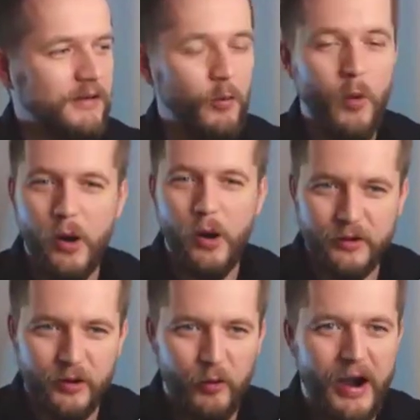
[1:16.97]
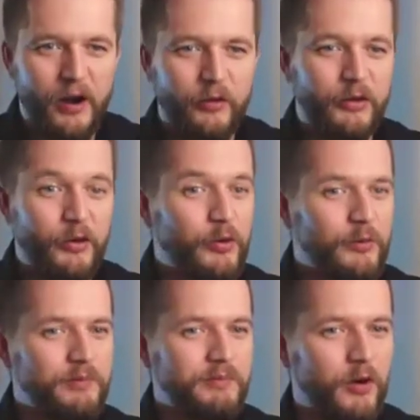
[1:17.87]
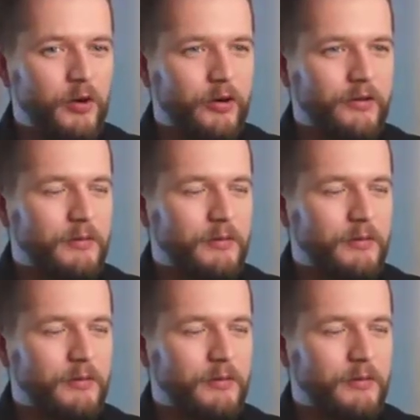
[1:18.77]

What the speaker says: walk around the room or